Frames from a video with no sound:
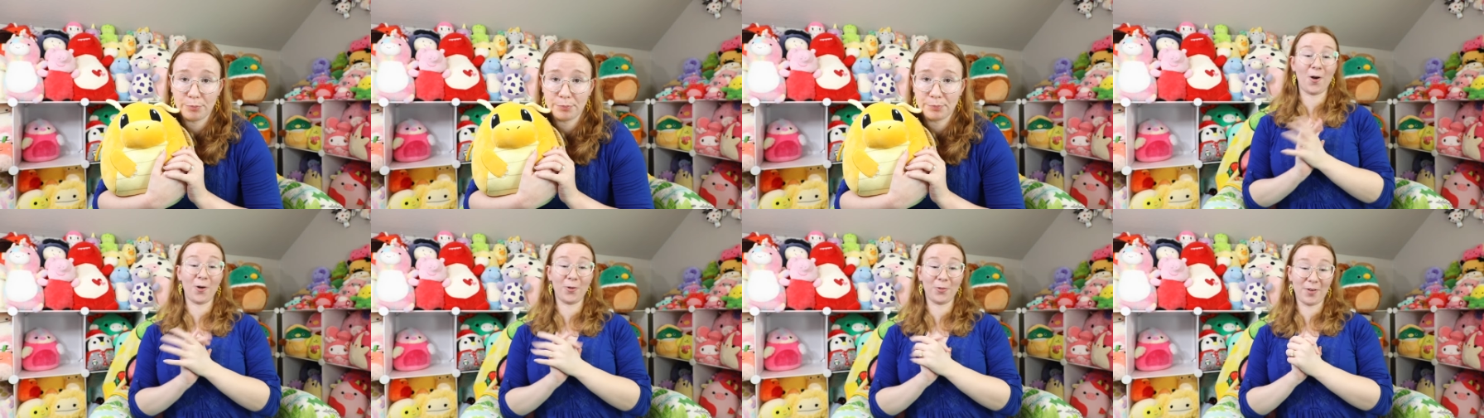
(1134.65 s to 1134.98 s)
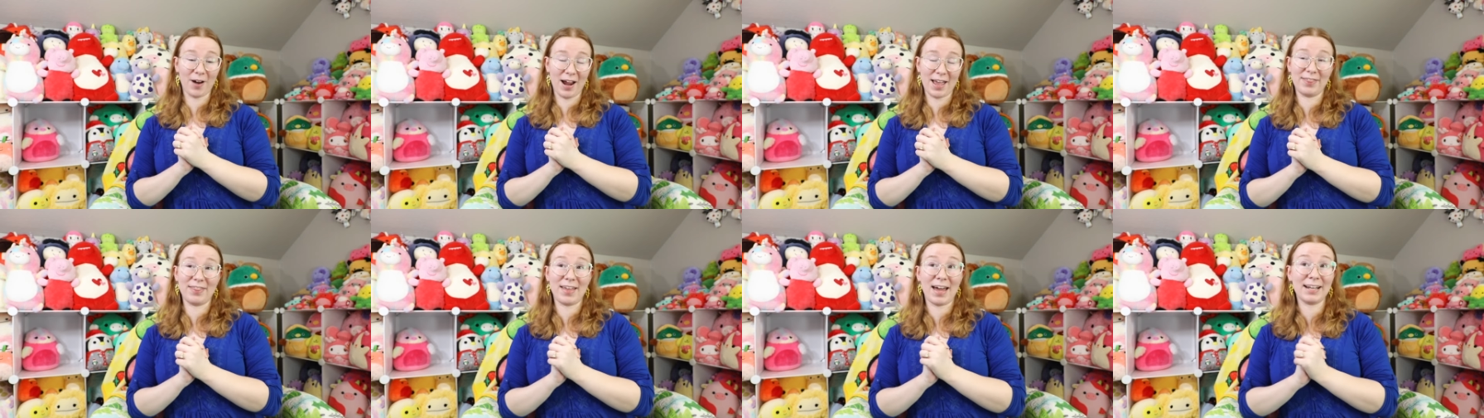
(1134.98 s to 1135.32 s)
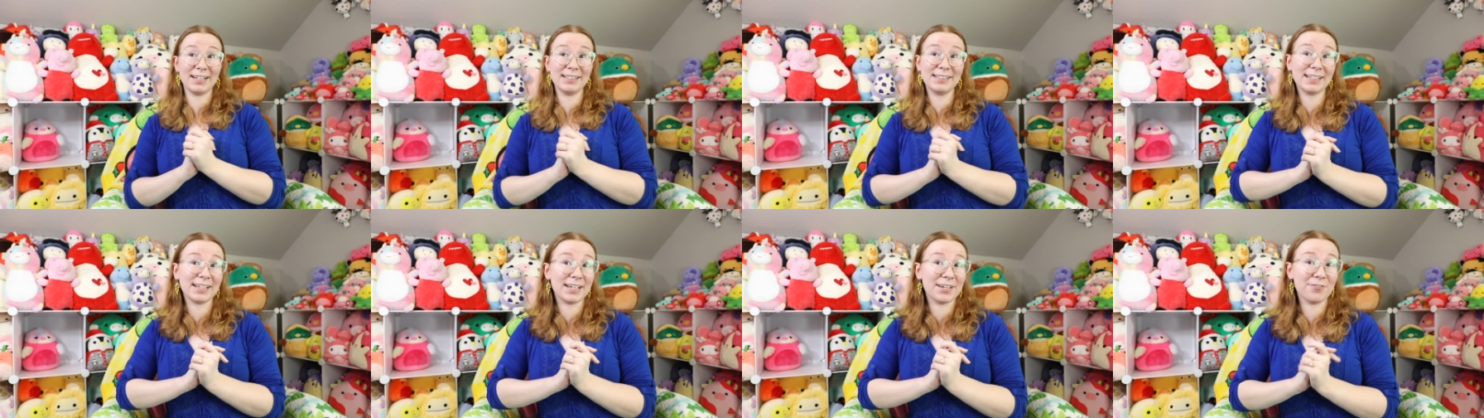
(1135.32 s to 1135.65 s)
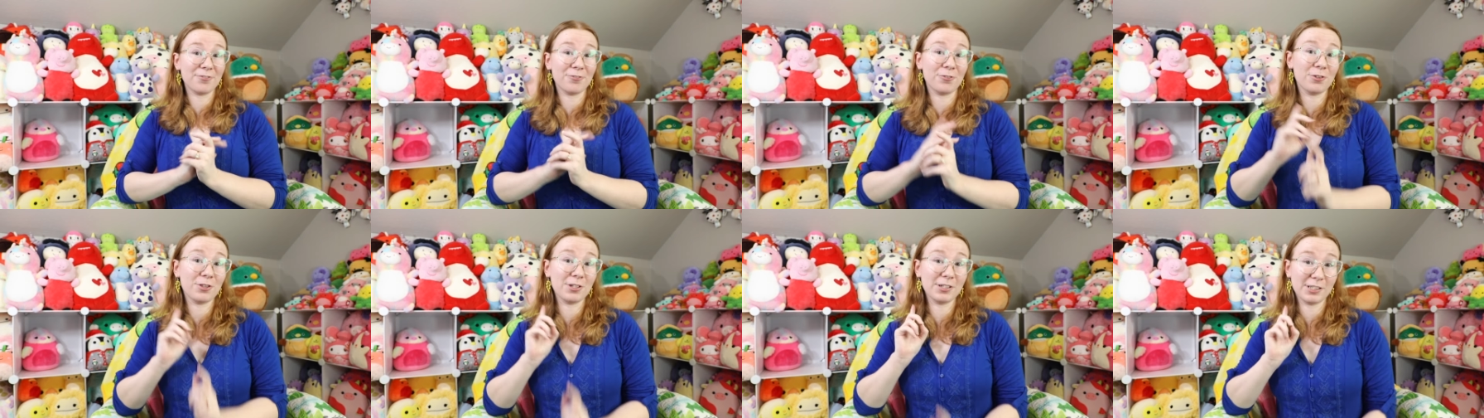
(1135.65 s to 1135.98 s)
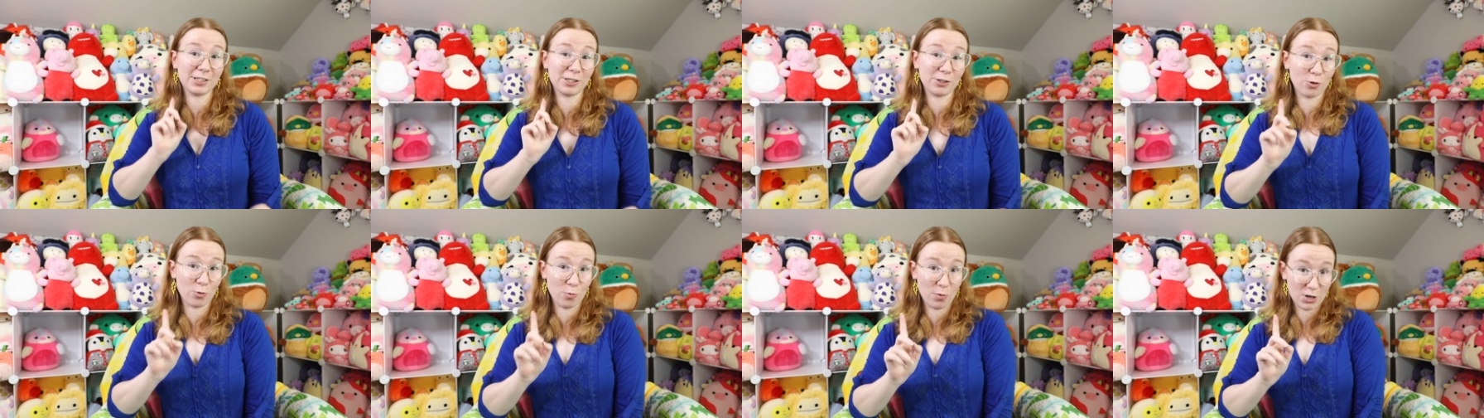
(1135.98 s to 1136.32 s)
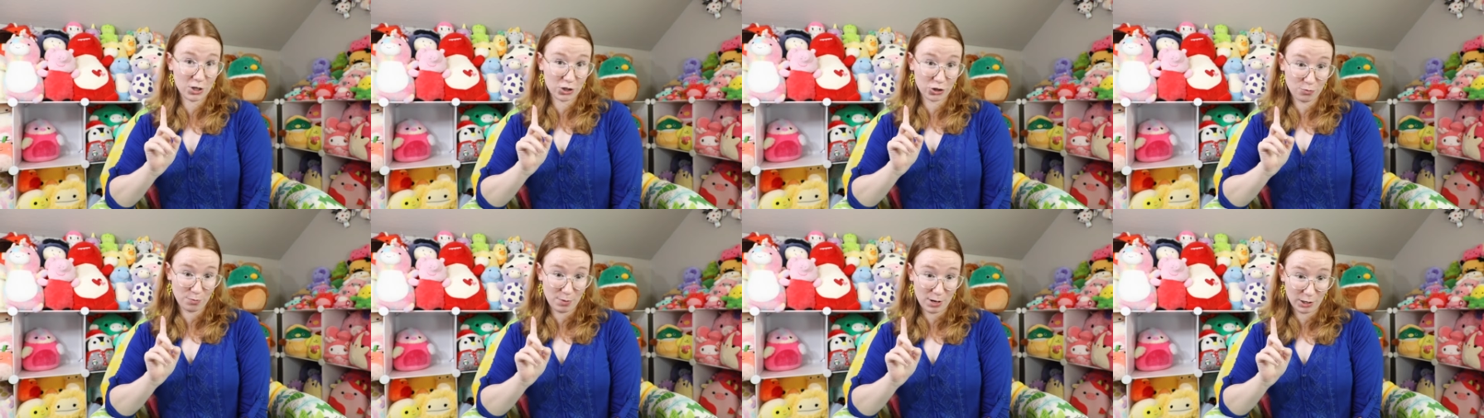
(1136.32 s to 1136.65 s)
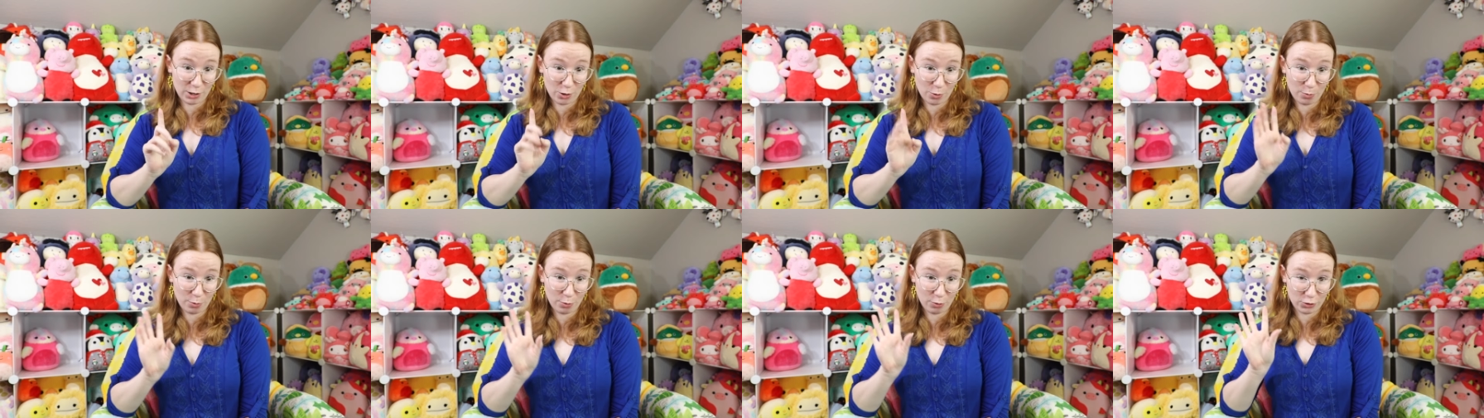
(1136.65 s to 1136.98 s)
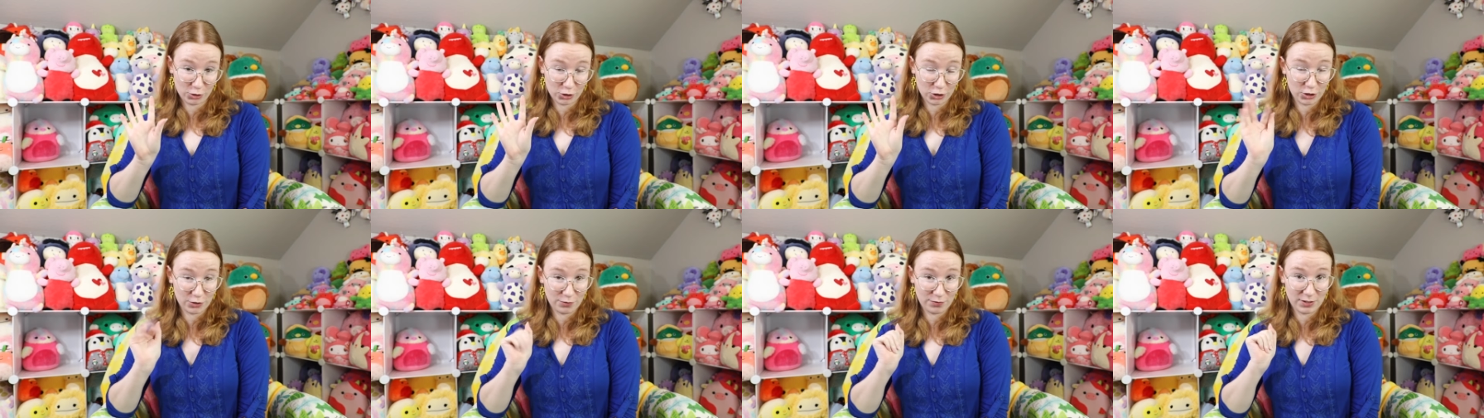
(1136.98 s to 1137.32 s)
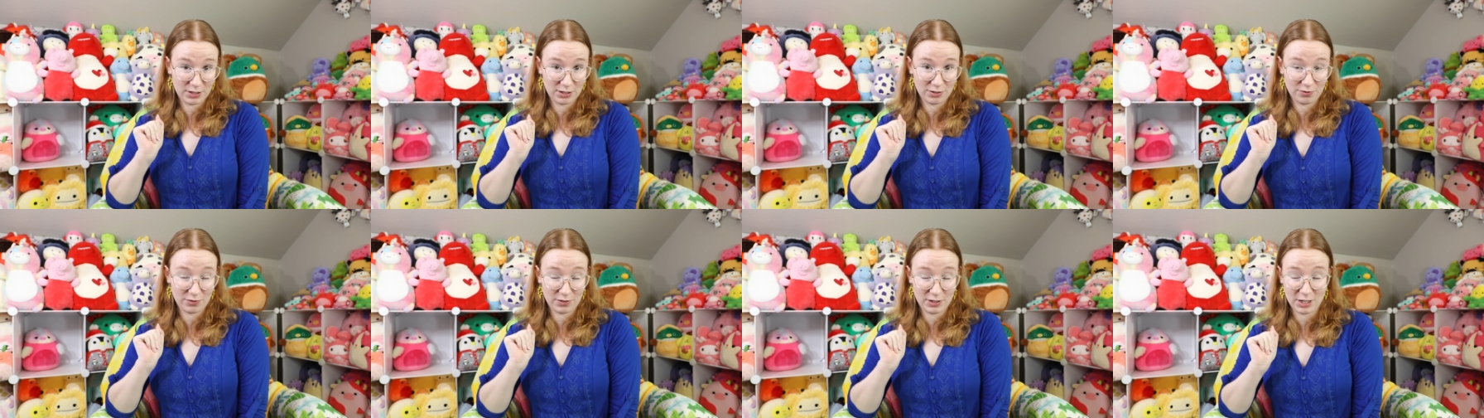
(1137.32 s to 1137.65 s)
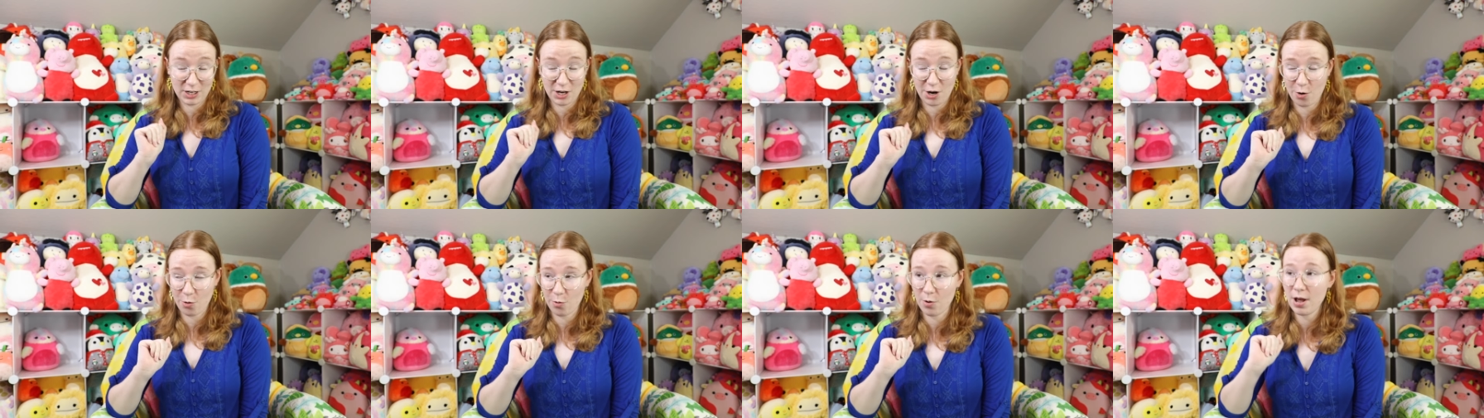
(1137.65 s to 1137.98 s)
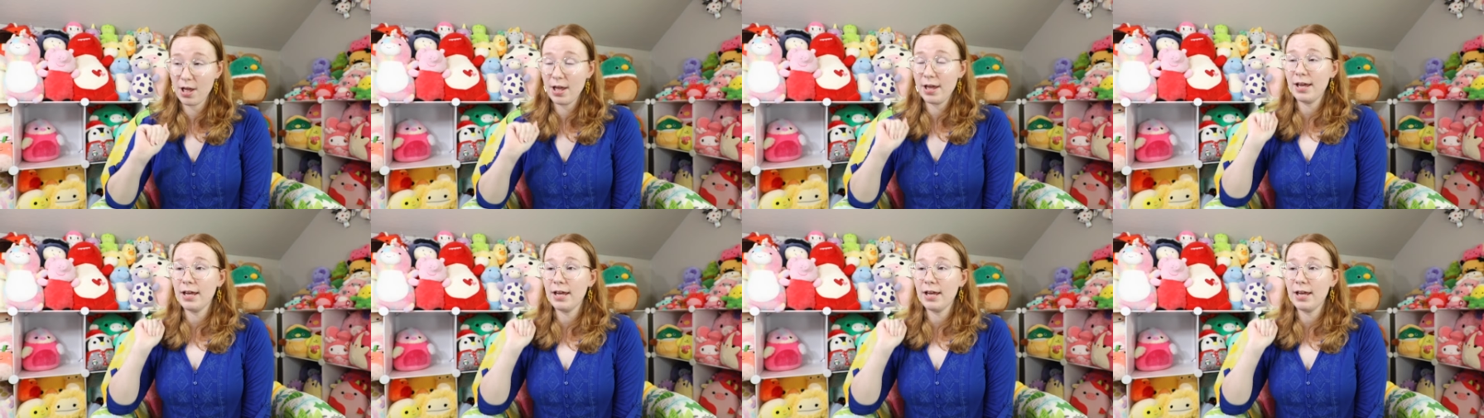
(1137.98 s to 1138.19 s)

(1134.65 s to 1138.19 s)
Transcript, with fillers: All right, that is it for the Squishmallow portion of this video.